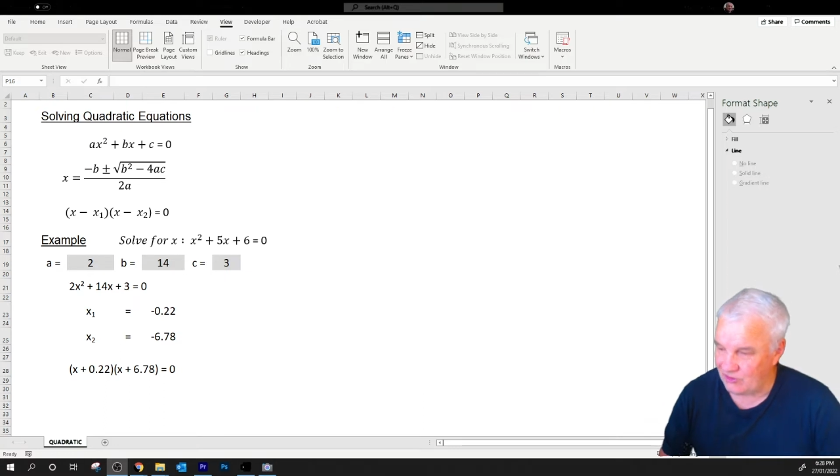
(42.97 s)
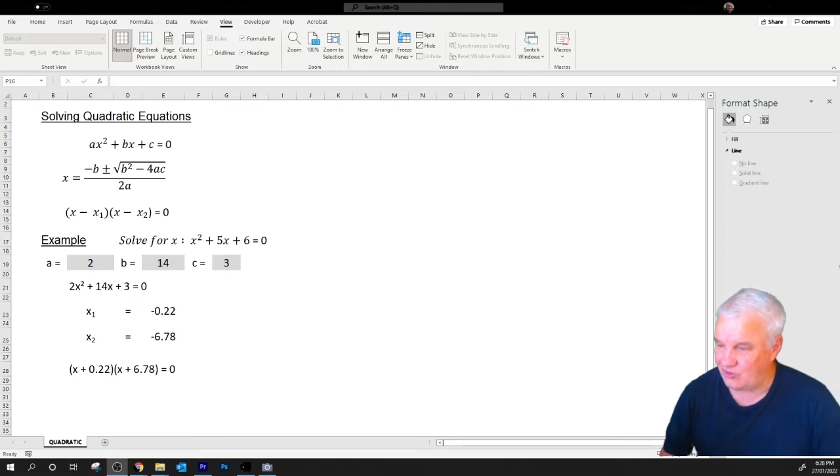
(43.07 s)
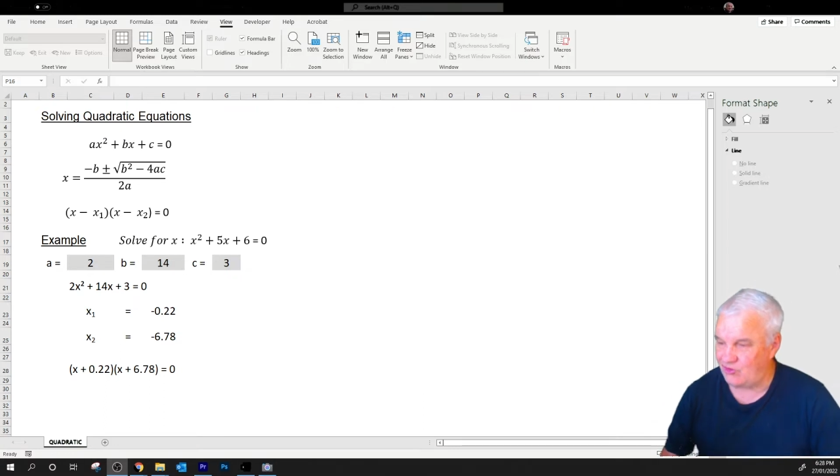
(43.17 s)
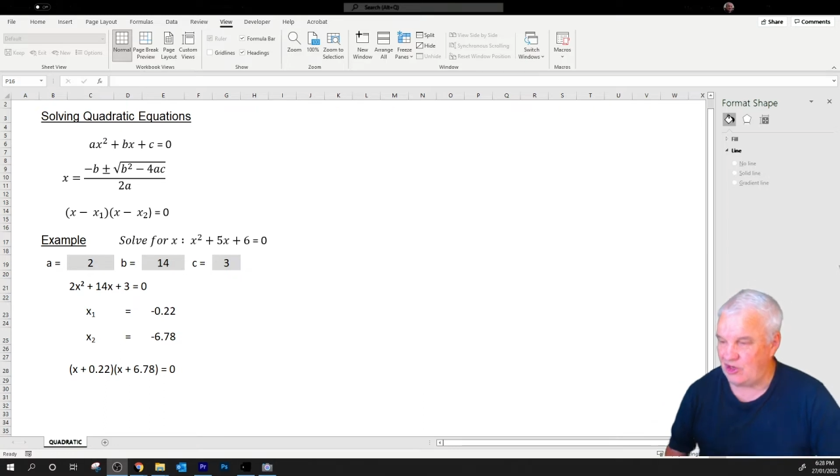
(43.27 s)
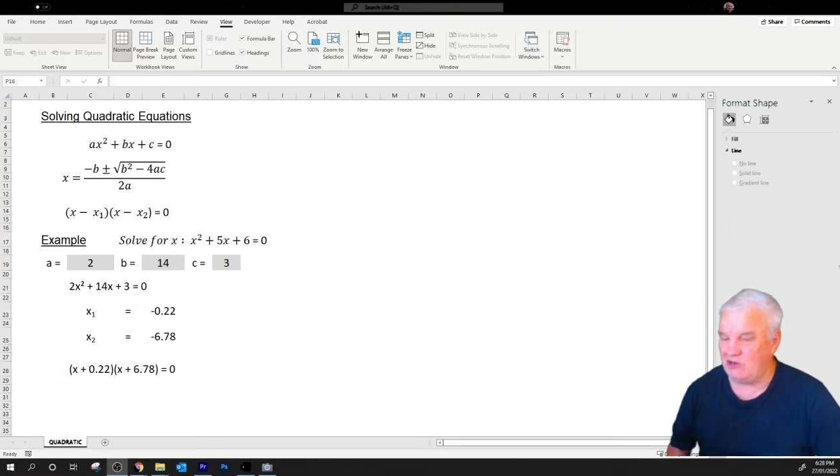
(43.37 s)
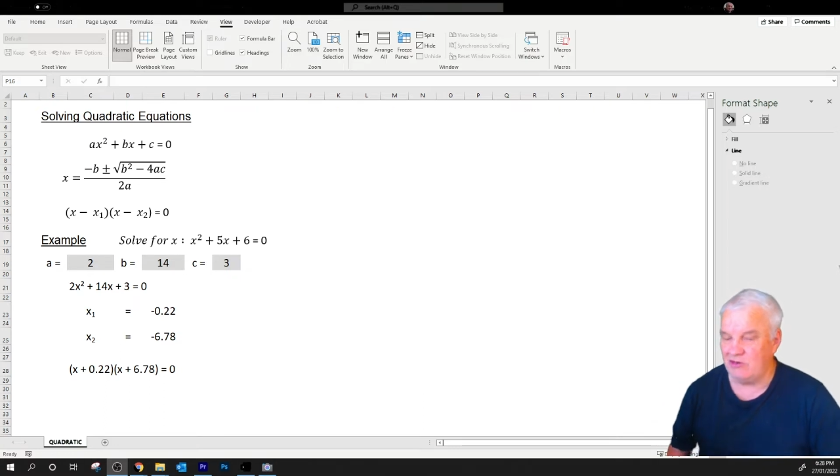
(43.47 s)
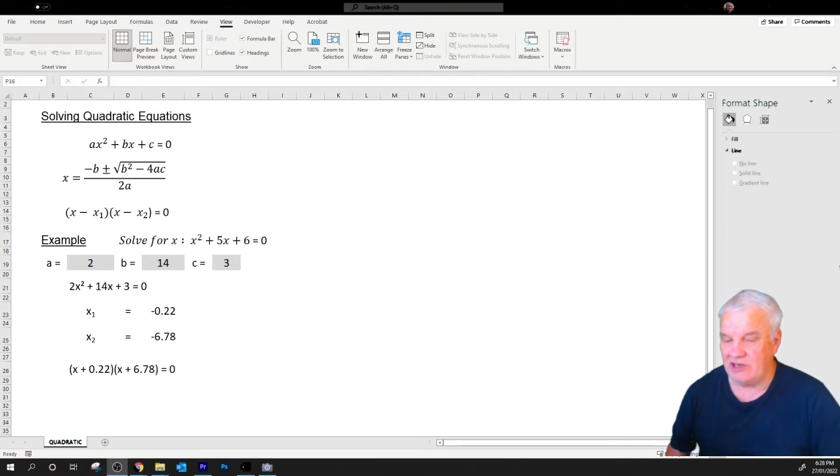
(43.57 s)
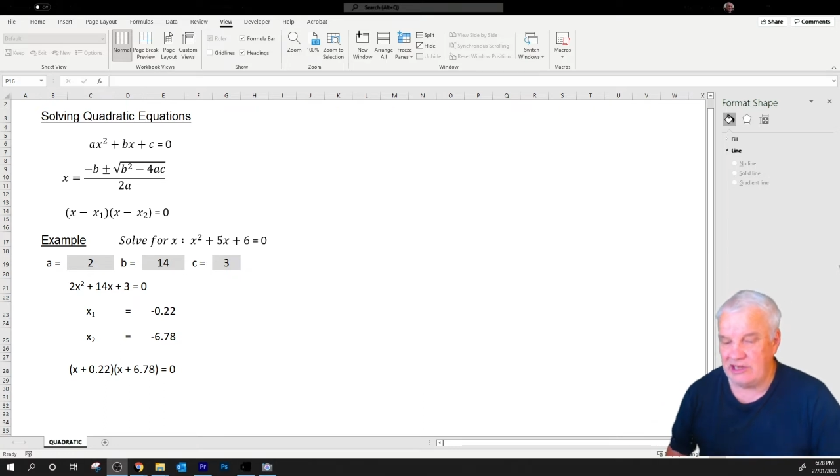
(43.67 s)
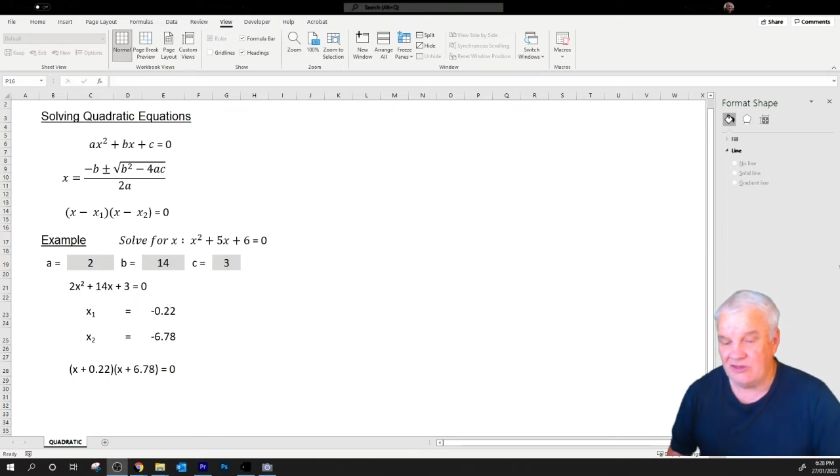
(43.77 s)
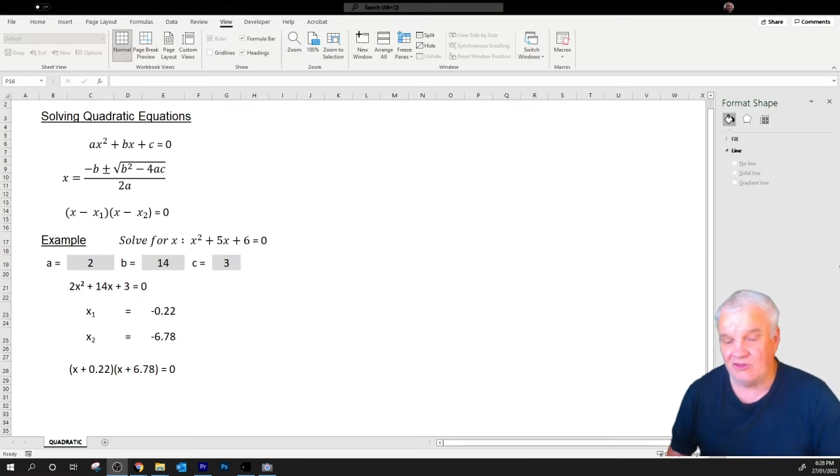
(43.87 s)
is
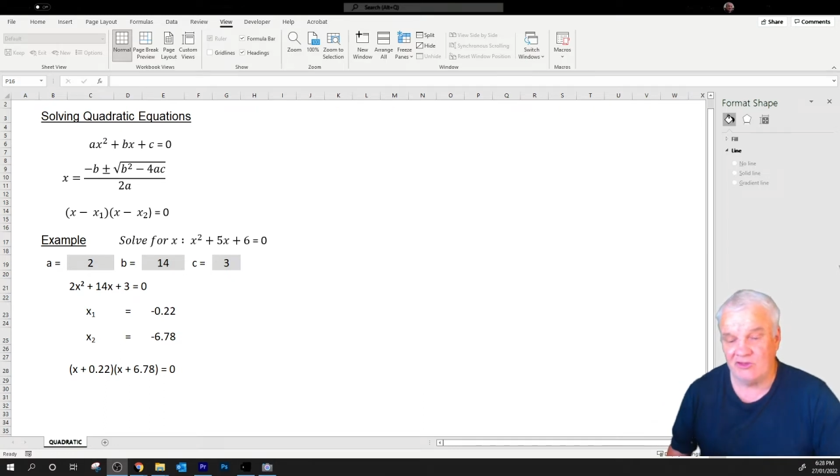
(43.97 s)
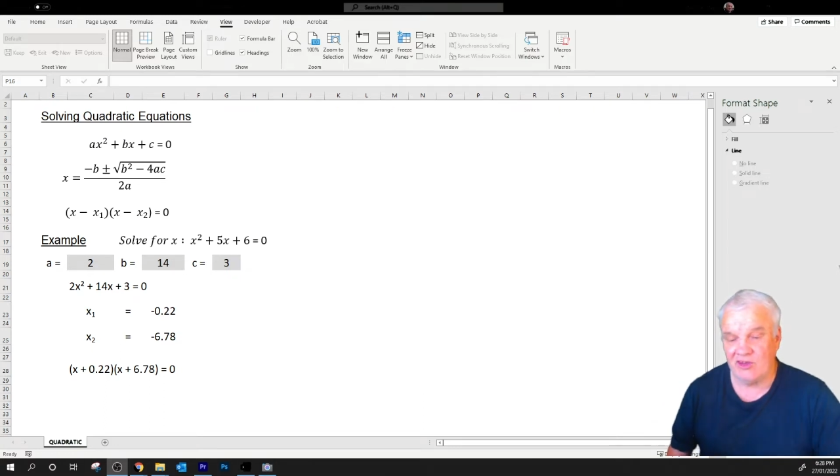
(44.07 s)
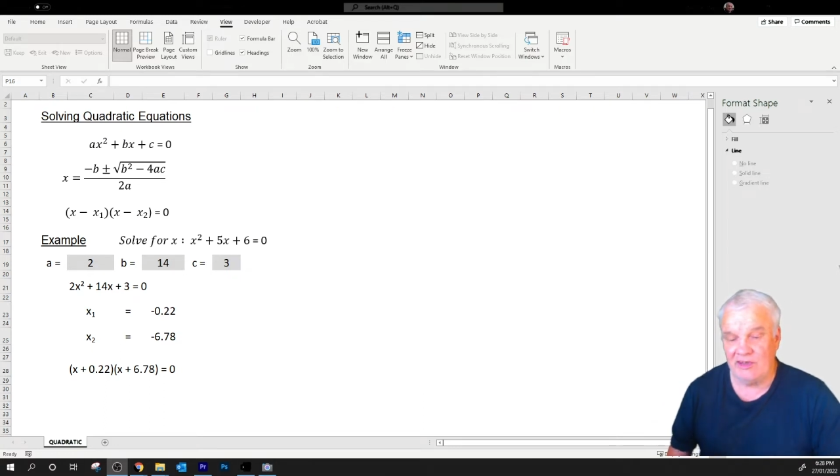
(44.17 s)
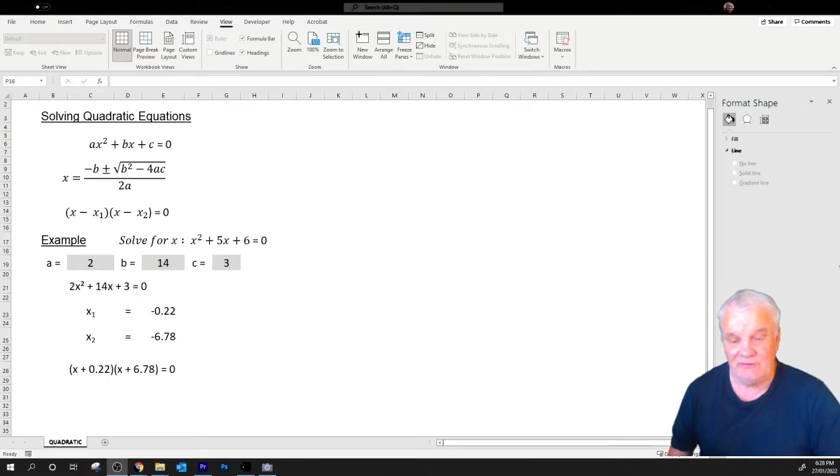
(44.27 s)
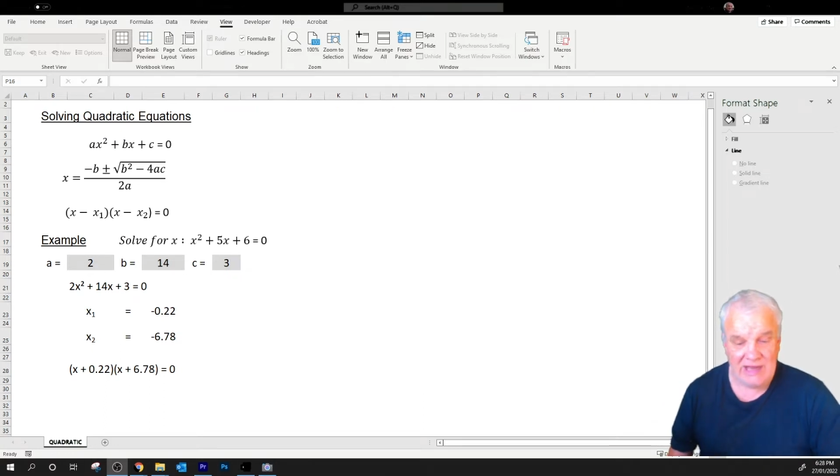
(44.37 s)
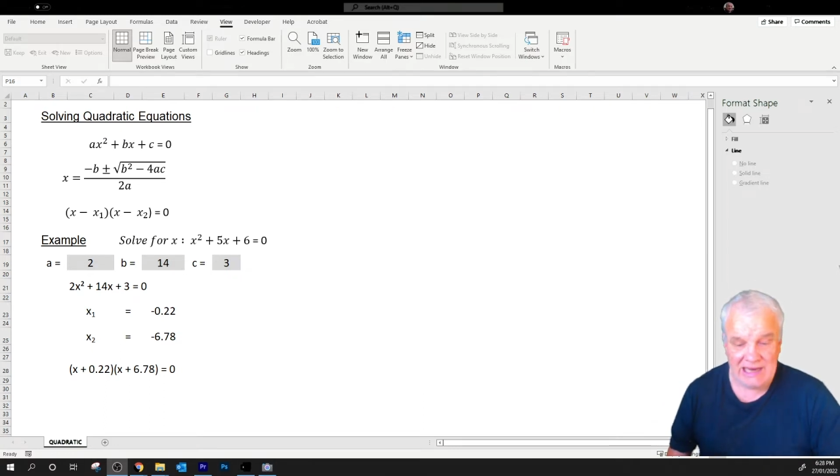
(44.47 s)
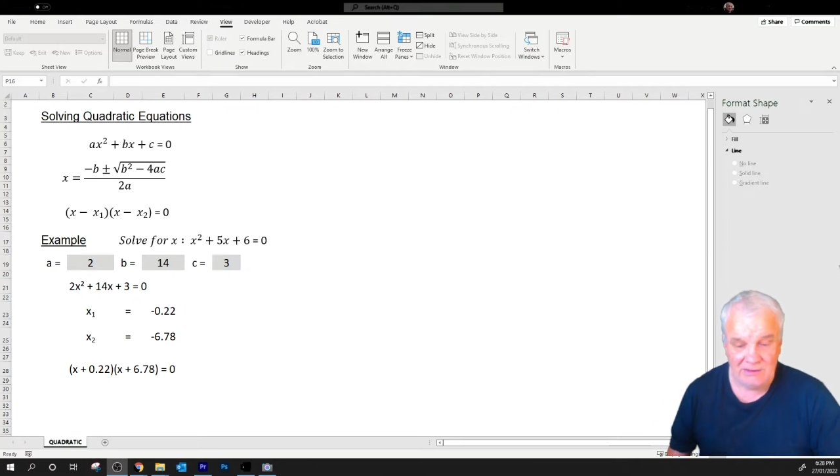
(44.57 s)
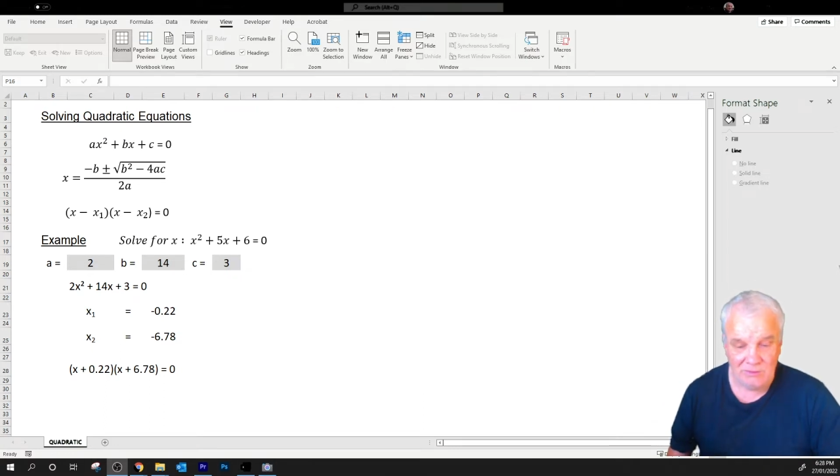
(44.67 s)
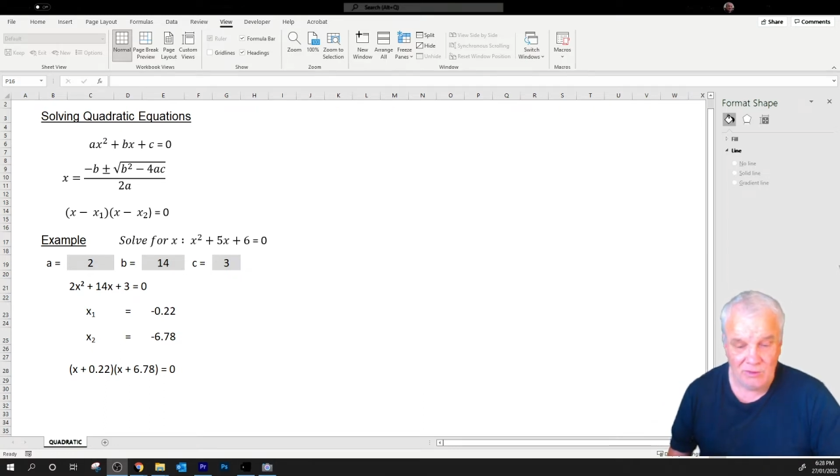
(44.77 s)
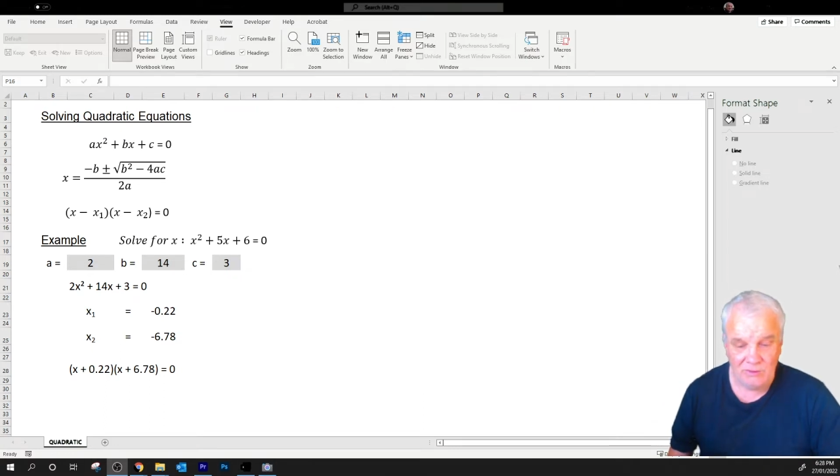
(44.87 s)
generally it's
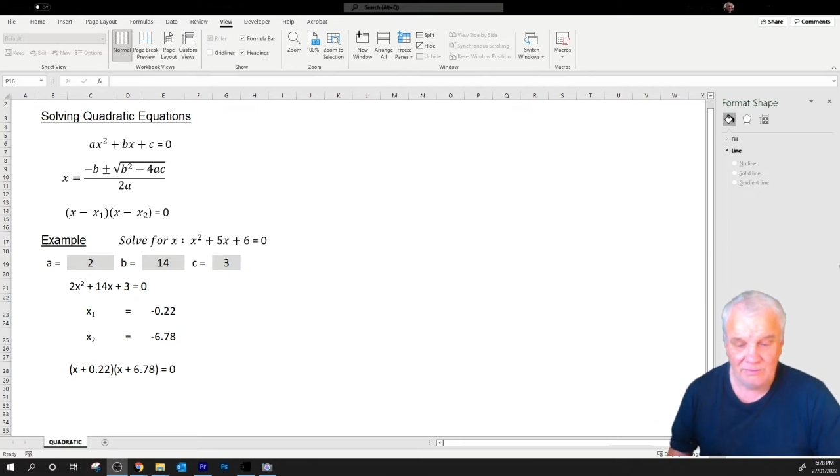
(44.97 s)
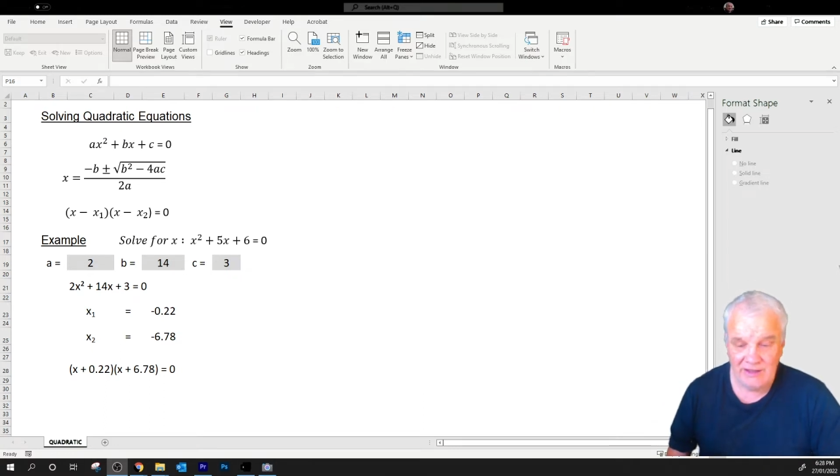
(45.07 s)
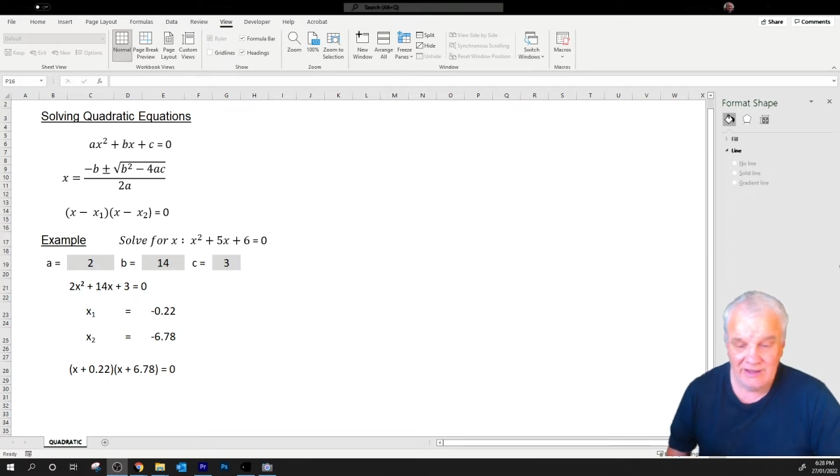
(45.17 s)
available